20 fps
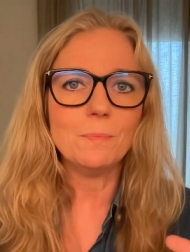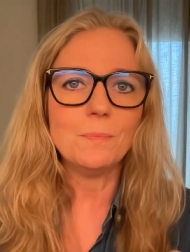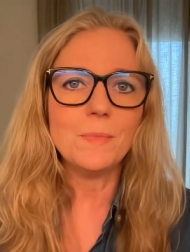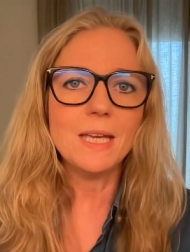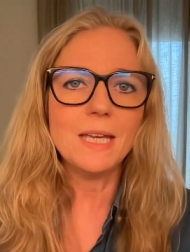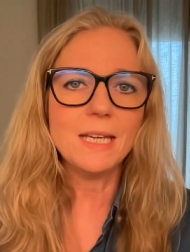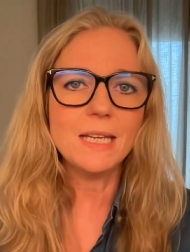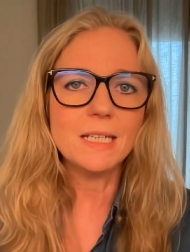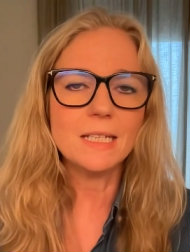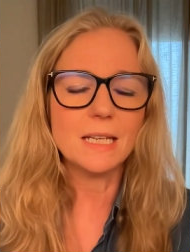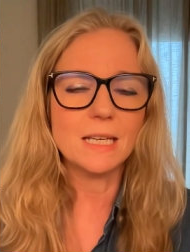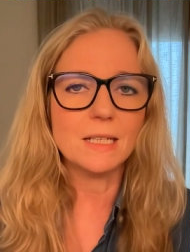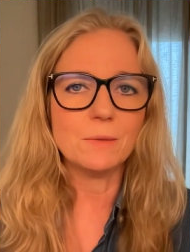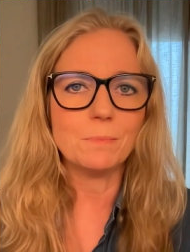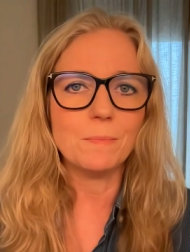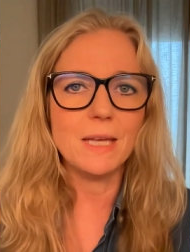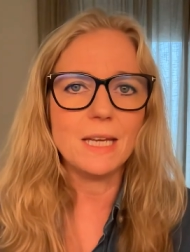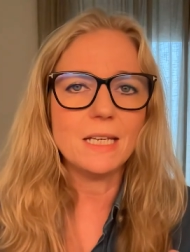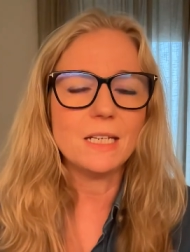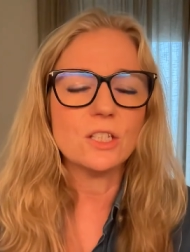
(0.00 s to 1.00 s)
Make
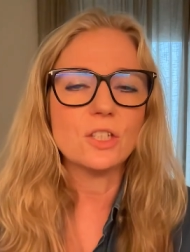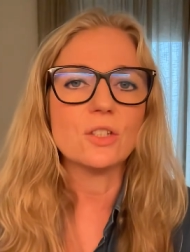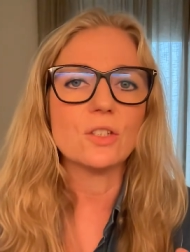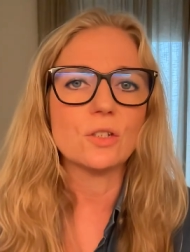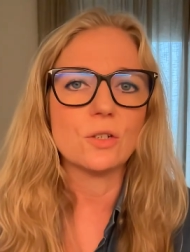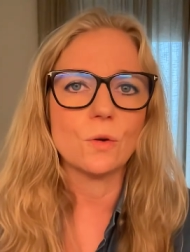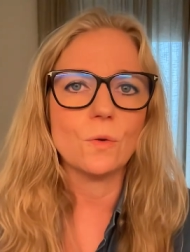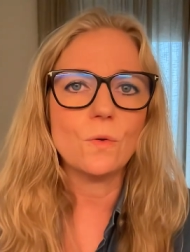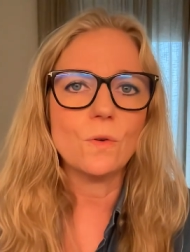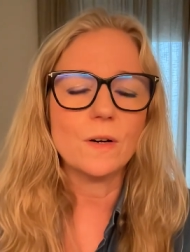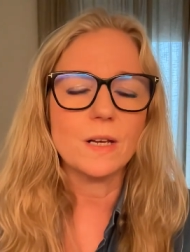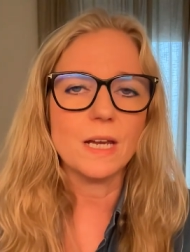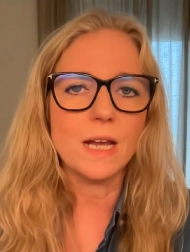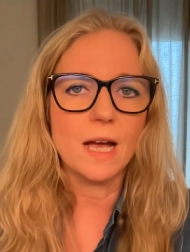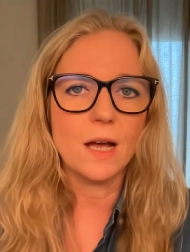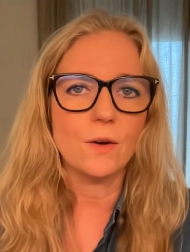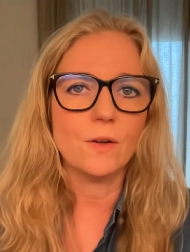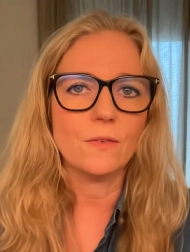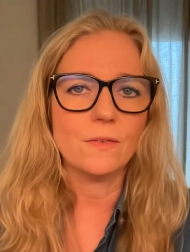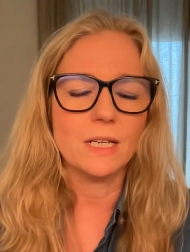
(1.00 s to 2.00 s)
it a
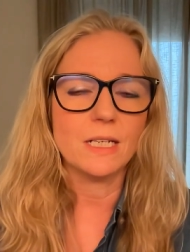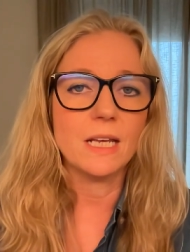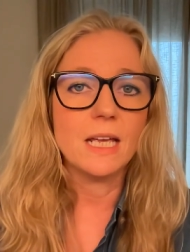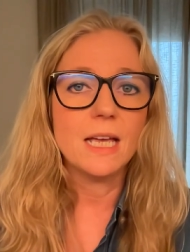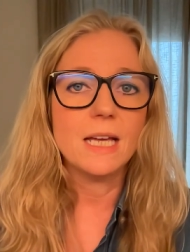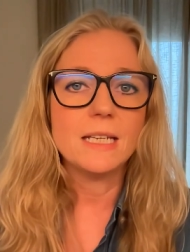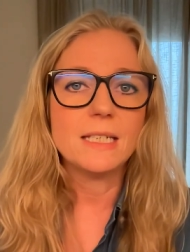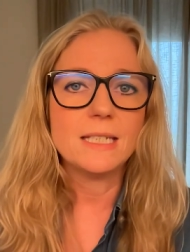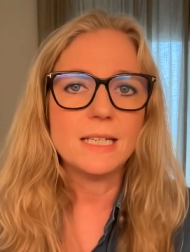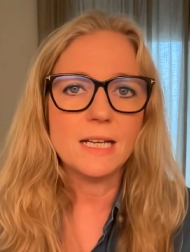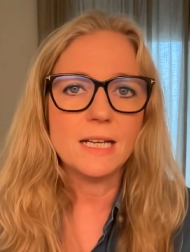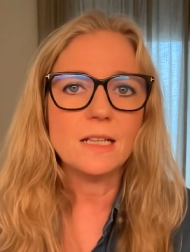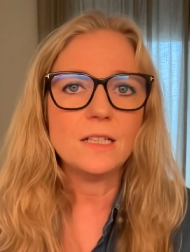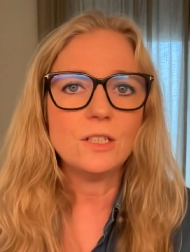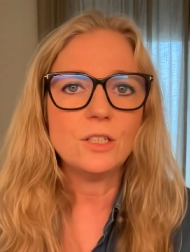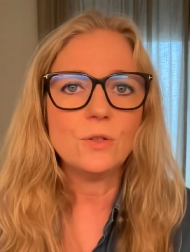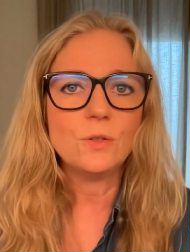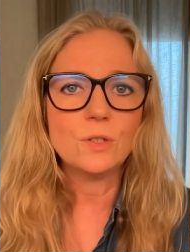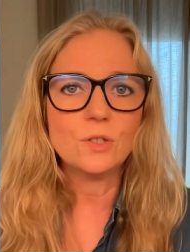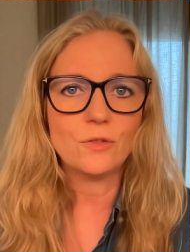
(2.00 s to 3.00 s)
story out of it.
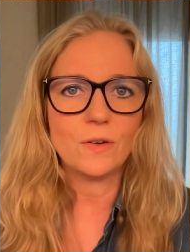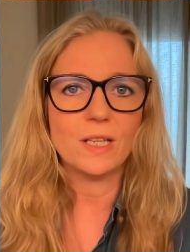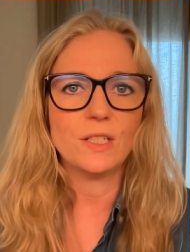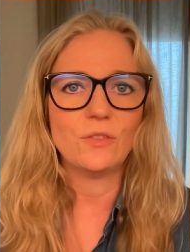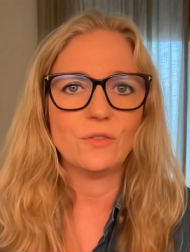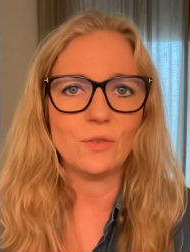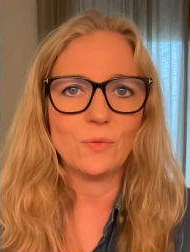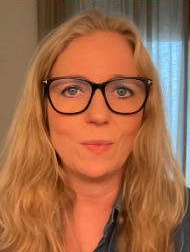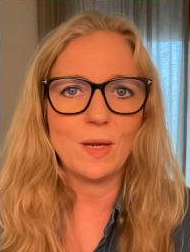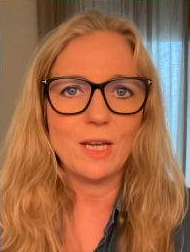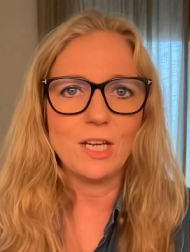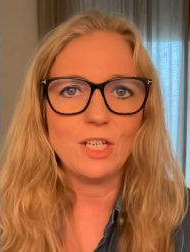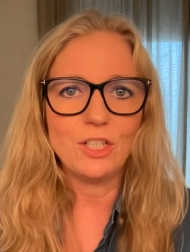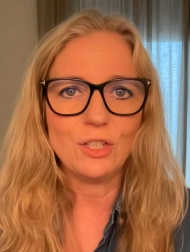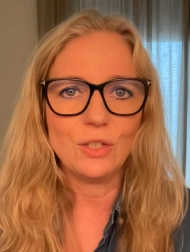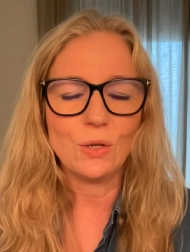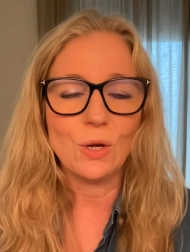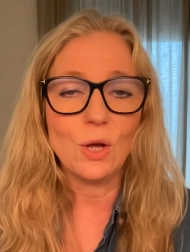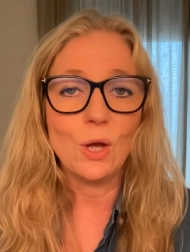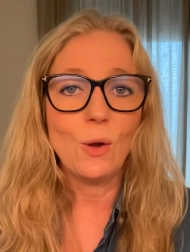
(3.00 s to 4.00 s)
Tell your
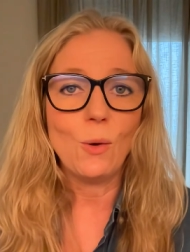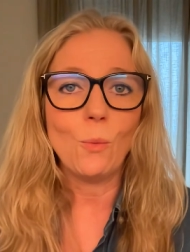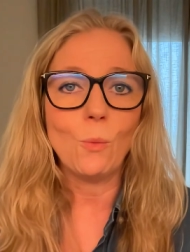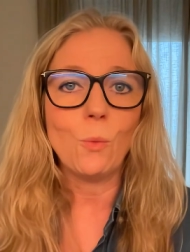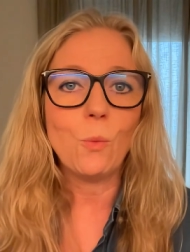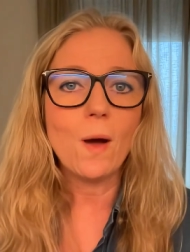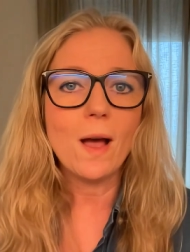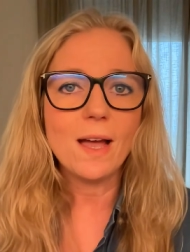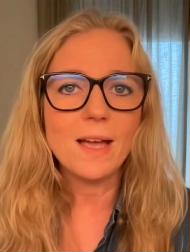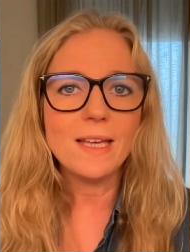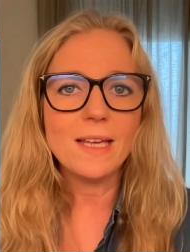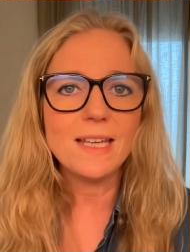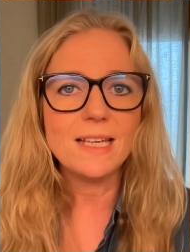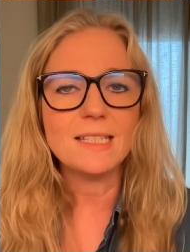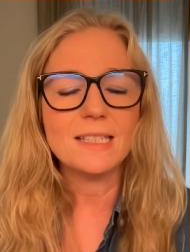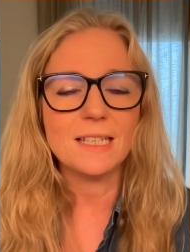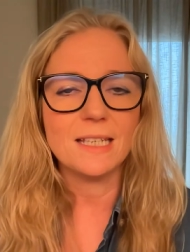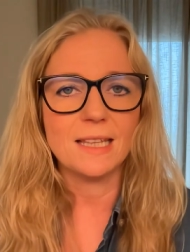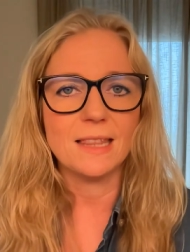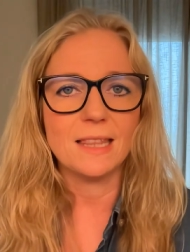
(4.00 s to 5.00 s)
transformation. Why
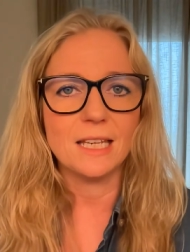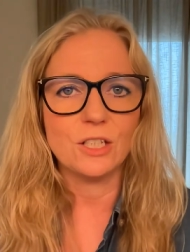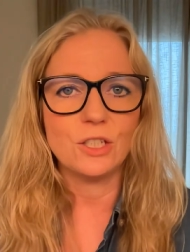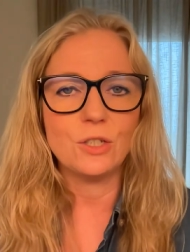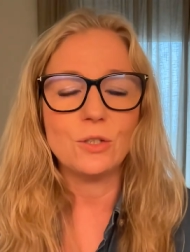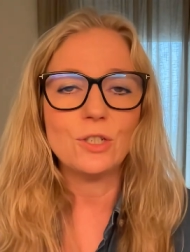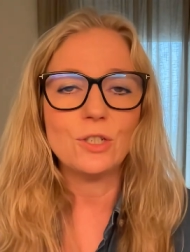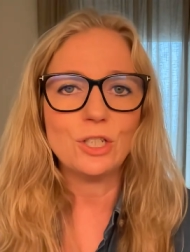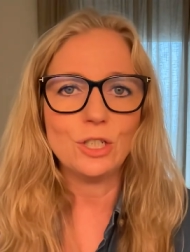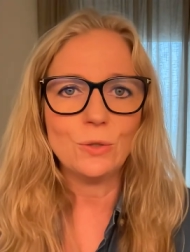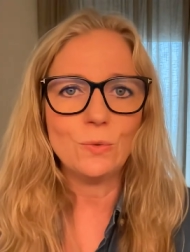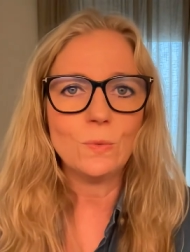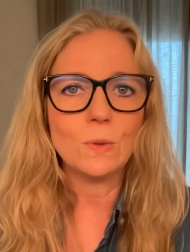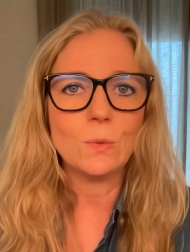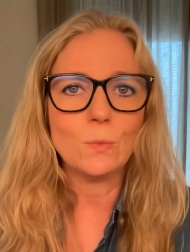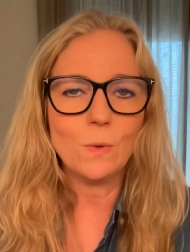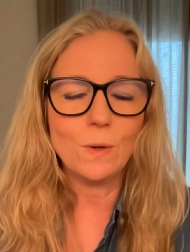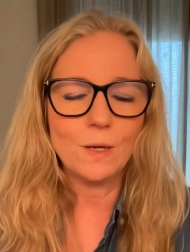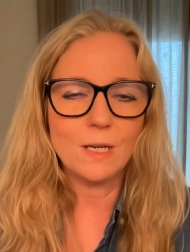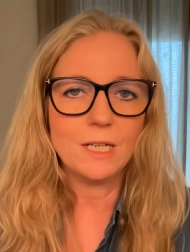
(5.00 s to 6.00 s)
is it that you're
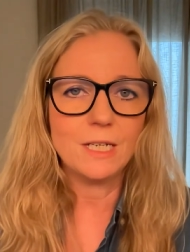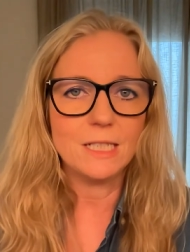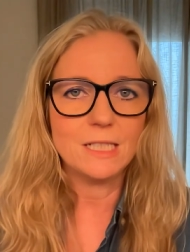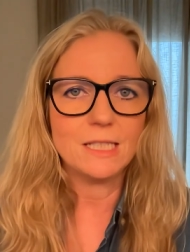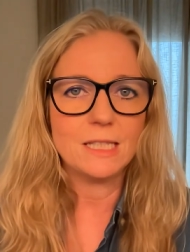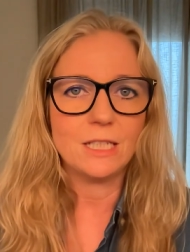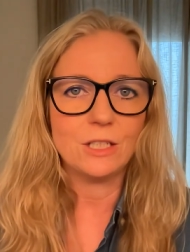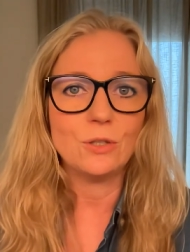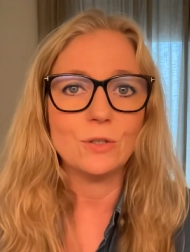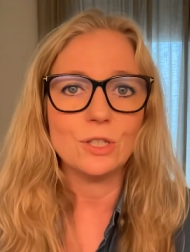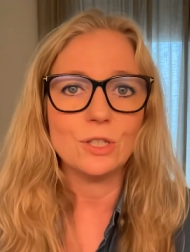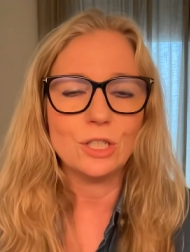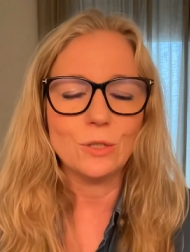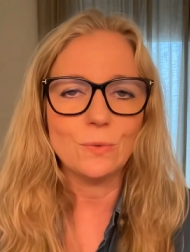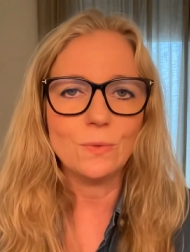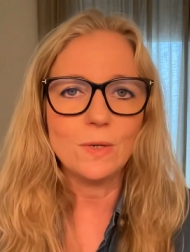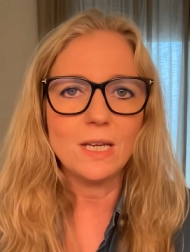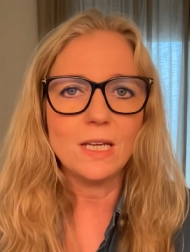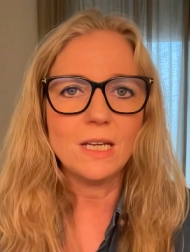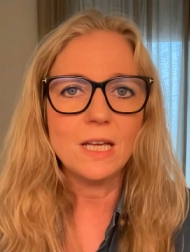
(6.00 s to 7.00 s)
doing what it is that you're
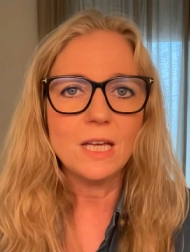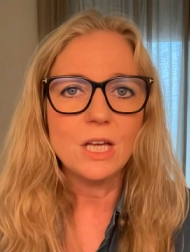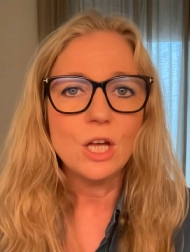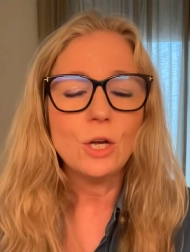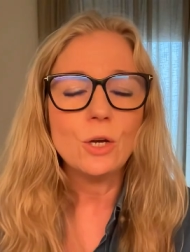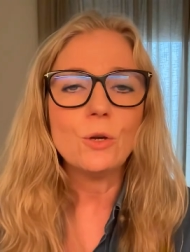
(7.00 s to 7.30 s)
doing?